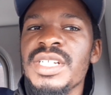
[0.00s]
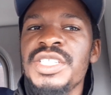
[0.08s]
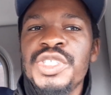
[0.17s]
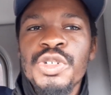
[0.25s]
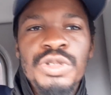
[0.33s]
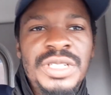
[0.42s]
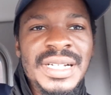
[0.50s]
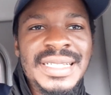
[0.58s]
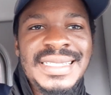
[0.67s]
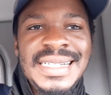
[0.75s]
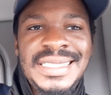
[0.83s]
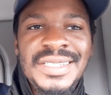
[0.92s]
due to the
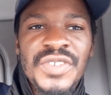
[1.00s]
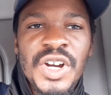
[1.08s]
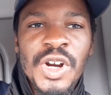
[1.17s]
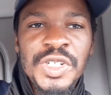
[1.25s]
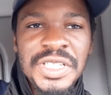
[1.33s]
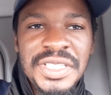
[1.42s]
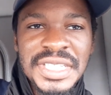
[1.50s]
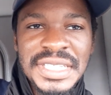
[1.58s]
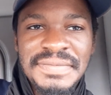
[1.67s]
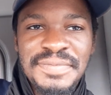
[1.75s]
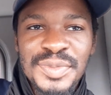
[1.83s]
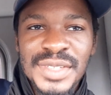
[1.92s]
sense of
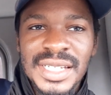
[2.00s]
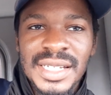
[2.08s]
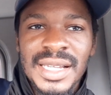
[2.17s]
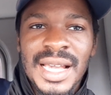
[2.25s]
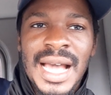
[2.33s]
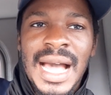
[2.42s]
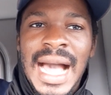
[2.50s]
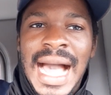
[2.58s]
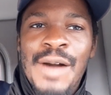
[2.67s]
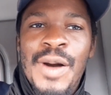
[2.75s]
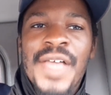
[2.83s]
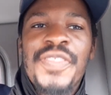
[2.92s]
urgency,
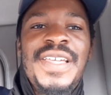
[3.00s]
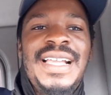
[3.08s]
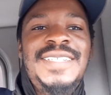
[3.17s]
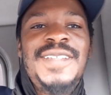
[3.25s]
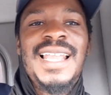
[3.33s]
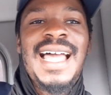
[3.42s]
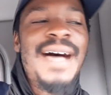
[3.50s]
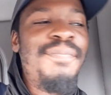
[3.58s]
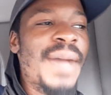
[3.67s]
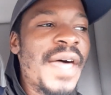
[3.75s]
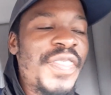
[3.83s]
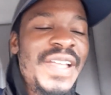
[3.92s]
I think it's a
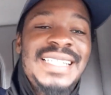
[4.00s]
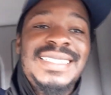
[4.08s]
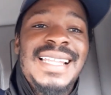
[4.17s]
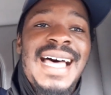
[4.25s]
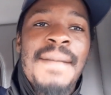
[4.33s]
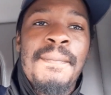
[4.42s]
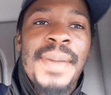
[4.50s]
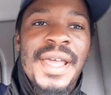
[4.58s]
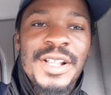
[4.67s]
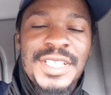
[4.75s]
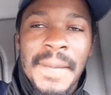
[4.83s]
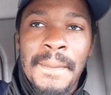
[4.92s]
lot
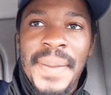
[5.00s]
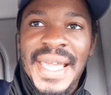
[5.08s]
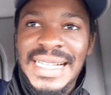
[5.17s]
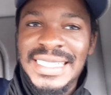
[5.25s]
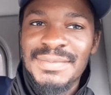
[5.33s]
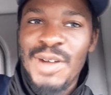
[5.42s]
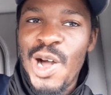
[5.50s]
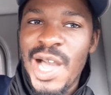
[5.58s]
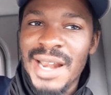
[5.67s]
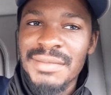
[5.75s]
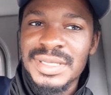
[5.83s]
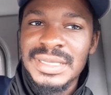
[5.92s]
better to pay Jamal
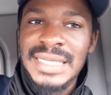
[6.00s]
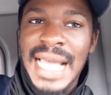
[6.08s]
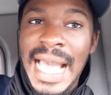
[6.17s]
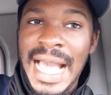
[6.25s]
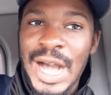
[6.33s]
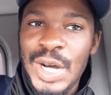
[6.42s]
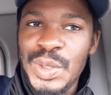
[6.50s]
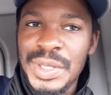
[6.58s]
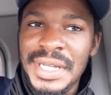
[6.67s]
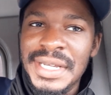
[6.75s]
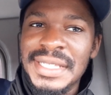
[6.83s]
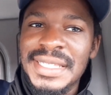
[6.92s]
Adams now
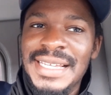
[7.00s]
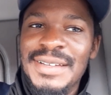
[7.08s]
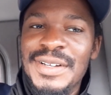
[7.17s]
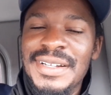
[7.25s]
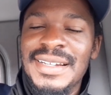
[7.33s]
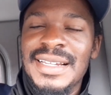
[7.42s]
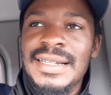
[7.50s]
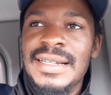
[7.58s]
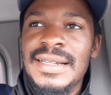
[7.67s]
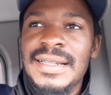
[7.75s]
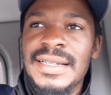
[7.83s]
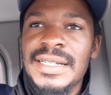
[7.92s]
than
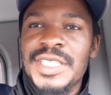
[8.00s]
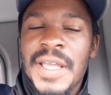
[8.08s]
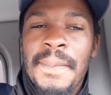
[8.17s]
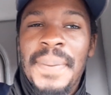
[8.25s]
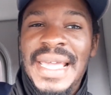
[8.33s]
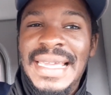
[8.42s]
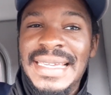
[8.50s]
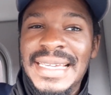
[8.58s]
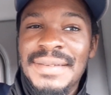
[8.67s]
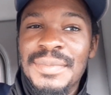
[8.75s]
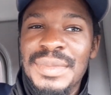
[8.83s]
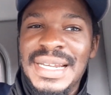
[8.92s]
to pay
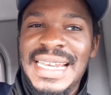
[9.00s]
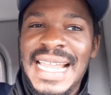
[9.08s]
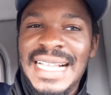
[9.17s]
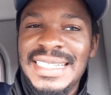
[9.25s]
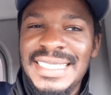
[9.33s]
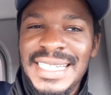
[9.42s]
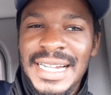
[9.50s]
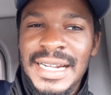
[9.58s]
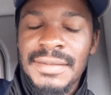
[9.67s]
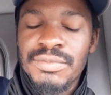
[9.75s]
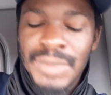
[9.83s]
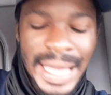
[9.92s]
him next
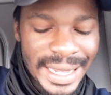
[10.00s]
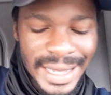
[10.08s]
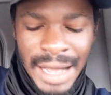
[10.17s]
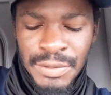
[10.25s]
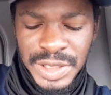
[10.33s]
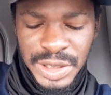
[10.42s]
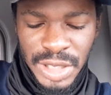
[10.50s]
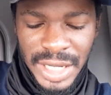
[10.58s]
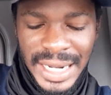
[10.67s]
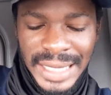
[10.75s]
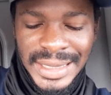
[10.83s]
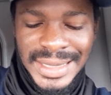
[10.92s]
year. Like, I was
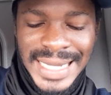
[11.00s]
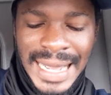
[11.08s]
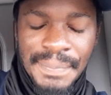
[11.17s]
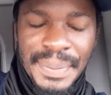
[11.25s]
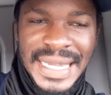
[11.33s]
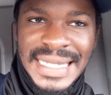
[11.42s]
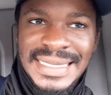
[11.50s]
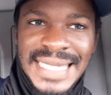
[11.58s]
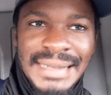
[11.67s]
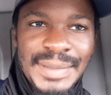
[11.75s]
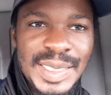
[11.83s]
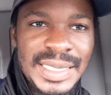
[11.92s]
looking at the top paid
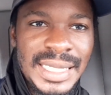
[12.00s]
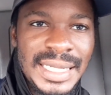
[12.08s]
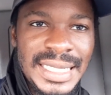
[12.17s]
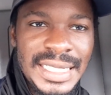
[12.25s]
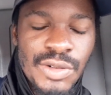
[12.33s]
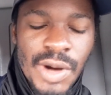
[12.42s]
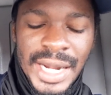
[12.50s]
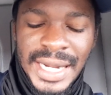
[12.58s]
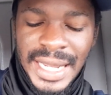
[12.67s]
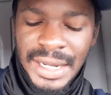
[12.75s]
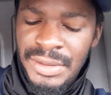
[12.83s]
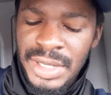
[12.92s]
safeties in the league right
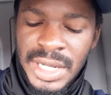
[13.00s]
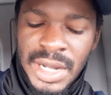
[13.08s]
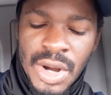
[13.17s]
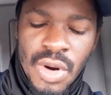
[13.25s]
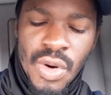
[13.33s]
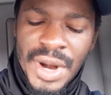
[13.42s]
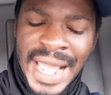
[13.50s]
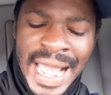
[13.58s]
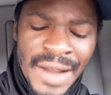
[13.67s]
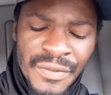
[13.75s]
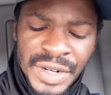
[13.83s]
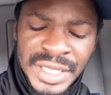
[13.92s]
now. On
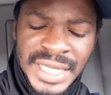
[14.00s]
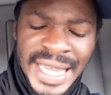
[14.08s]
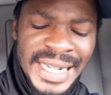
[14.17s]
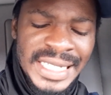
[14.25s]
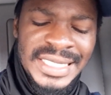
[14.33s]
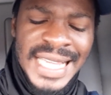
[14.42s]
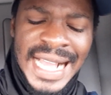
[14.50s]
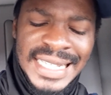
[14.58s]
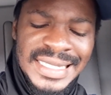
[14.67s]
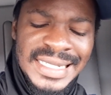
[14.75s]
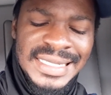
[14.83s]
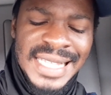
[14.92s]
average, Eddie
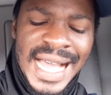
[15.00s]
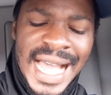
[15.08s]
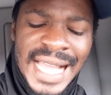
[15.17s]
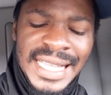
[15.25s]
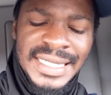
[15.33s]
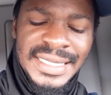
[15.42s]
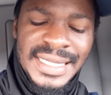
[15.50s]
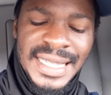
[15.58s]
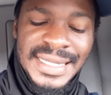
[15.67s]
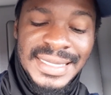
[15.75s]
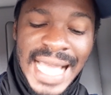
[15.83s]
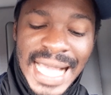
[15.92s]
Jackson is the highest,
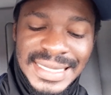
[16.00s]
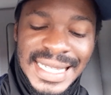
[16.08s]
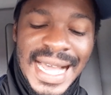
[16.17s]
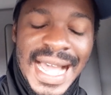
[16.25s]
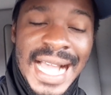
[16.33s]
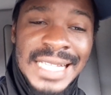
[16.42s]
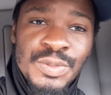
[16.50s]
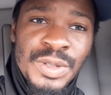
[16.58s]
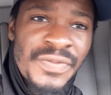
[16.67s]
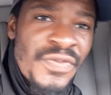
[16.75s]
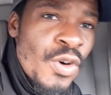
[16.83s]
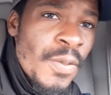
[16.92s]
has the highest
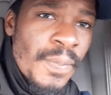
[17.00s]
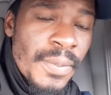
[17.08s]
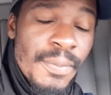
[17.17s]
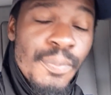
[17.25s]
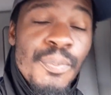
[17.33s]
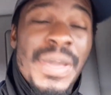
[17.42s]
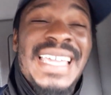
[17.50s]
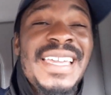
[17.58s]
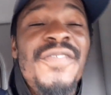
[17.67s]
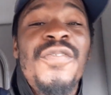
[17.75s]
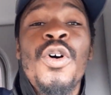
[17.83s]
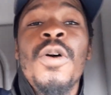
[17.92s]
with
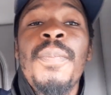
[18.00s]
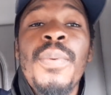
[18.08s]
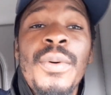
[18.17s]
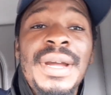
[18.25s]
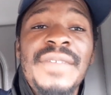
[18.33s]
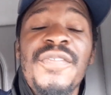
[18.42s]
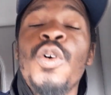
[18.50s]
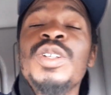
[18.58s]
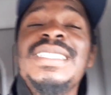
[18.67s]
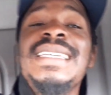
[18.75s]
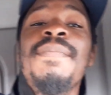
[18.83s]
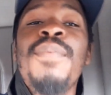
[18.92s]
making
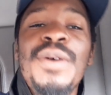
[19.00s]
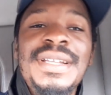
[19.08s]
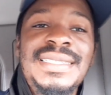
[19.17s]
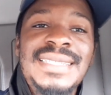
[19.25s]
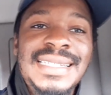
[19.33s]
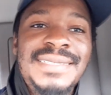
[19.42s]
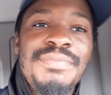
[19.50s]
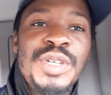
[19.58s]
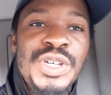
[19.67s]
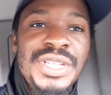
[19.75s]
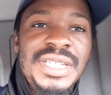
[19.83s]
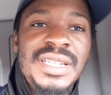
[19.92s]
$14.6
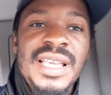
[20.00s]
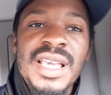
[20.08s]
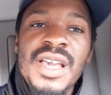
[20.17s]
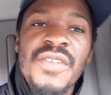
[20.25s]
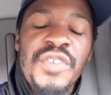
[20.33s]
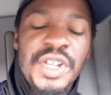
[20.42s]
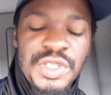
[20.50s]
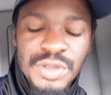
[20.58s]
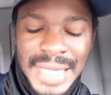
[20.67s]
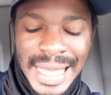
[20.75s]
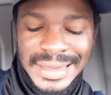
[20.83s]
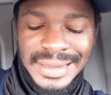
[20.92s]
million for the
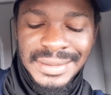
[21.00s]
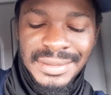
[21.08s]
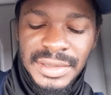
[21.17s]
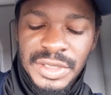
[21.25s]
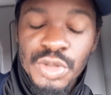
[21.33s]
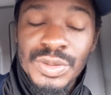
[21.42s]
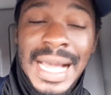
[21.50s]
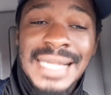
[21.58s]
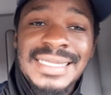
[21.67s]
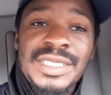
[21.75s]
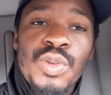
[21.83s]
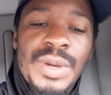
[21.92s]

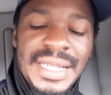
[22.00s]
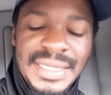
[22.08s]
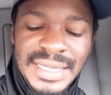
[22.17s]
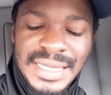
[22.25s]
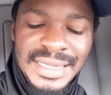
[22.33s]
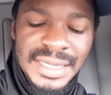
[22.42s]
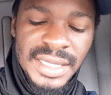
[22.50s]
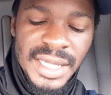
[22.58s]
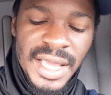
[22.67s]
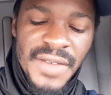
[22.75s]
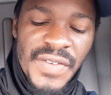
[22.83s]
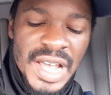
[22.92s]
2020 season,
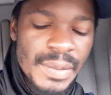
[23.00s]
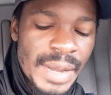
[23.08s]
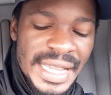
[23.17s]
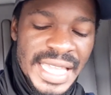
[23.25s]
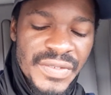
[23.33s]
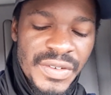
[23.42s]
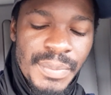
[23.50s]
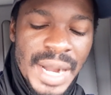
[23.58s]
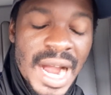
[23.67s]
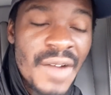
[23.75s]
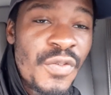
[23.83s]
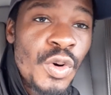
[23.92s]
followed by Kevin
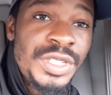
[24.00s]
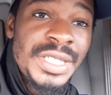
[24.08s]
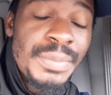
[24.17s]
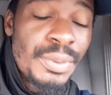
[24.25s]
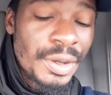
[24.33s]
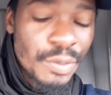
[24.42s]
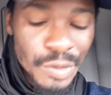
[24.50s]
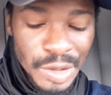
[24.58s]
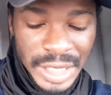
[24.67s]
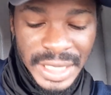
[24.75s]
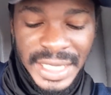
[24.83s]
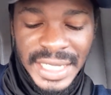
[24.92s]
Byard,
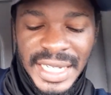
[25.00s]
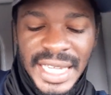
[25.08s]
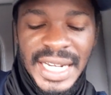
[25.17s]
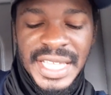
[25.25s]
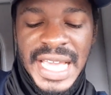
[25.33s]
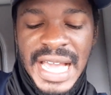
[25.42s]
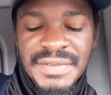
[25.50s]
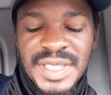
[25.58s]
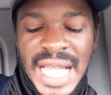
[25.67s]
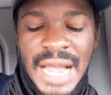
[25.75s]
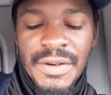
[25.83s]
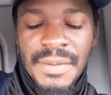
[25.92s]
14.1, and then you have
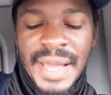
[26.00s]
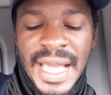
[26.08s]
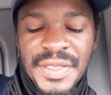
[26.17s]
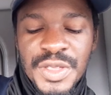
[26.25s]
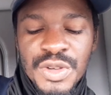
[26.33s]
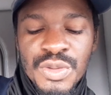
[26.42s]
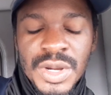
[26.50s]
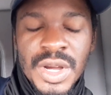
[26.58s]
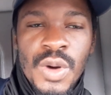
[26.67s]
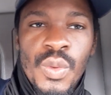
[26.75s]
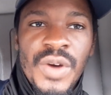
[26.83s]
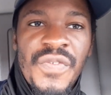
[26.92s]
Tyrann Mathieu
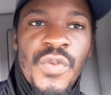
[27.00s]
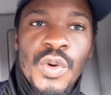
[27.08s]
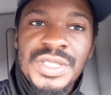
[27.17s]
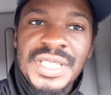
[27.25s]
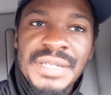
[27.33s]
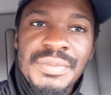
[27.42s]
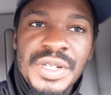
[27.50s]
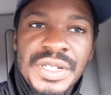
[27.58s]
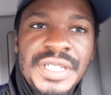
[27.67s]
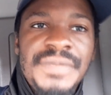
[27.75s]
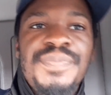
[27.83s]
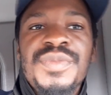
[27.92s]
with 14
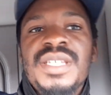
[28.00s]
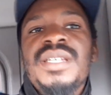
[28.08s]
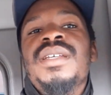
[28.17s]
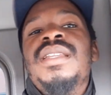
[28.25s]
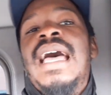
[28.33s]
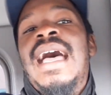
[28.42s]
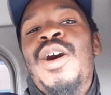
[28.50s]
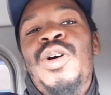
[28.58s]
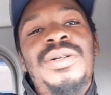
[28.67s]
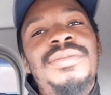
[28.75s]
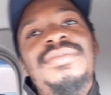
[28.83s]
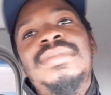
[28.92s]
million.
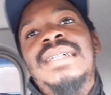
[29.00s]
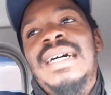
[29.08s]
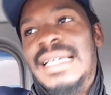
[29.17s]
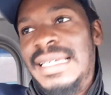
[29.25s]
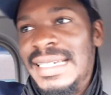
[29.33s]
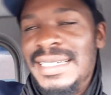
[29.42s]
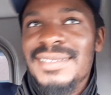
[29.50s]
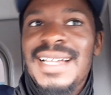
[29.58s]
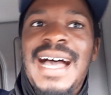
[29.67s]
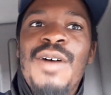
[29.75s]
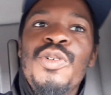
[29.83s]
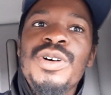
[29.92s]
Now, again,
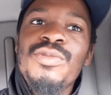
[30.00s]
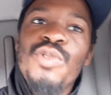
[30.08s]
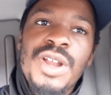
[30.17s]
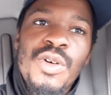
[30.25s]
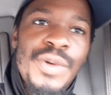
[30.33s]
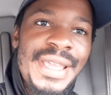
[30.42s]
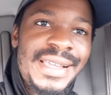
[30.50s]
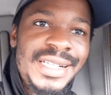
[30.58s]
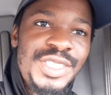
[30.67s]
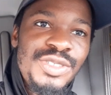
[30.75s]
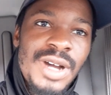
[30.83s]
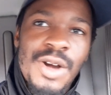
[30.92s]
I wouldn't want to wait because you